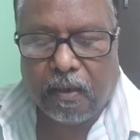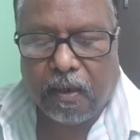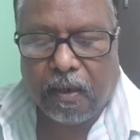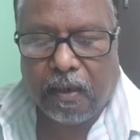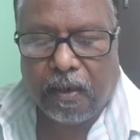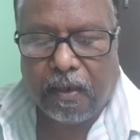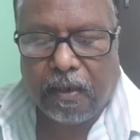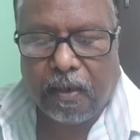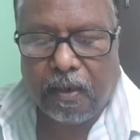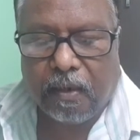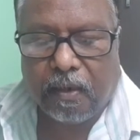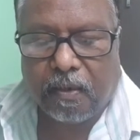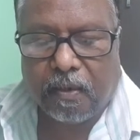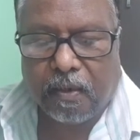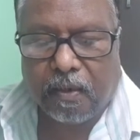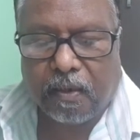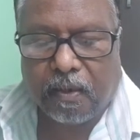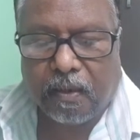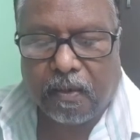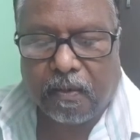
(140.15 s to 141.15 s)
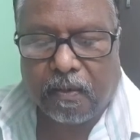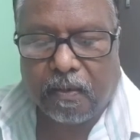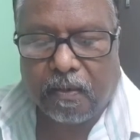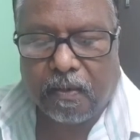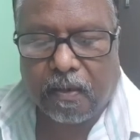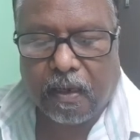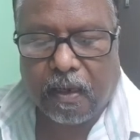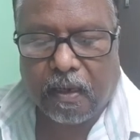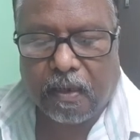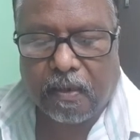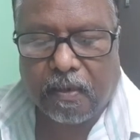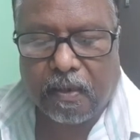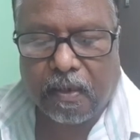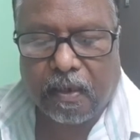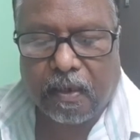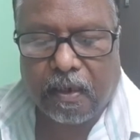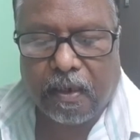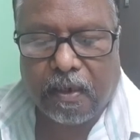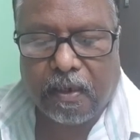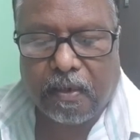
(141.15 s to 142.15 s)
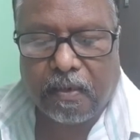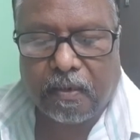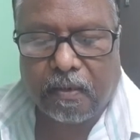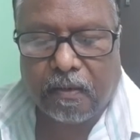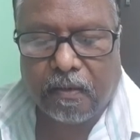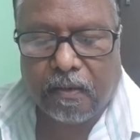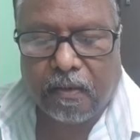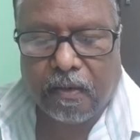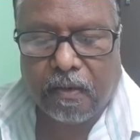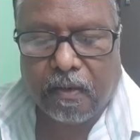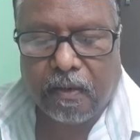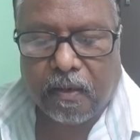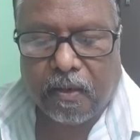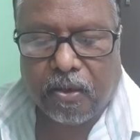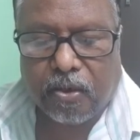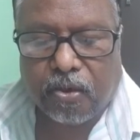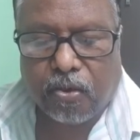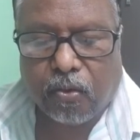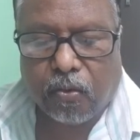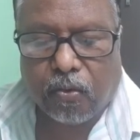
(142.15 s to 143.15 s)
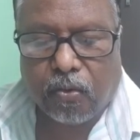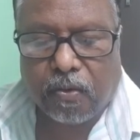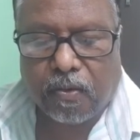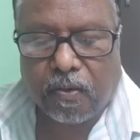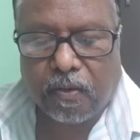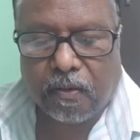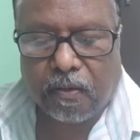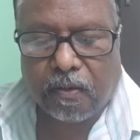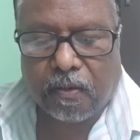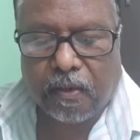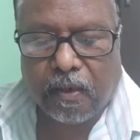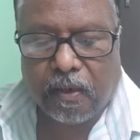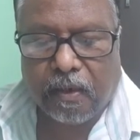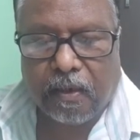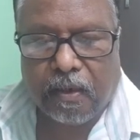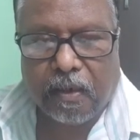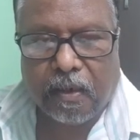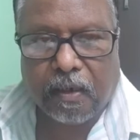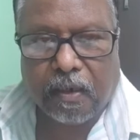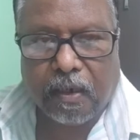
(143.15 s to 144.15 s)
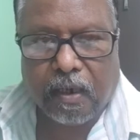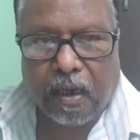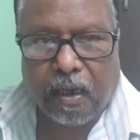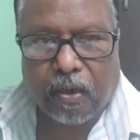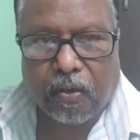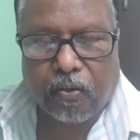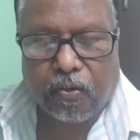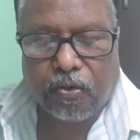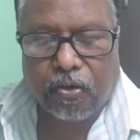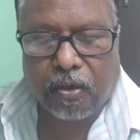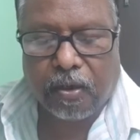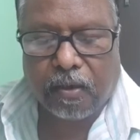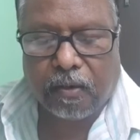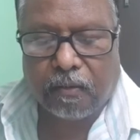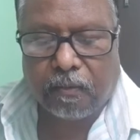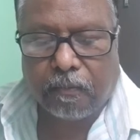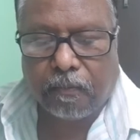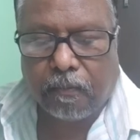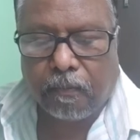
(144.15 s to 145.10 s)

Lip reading: It synthesis and secretes, stores the glycogen.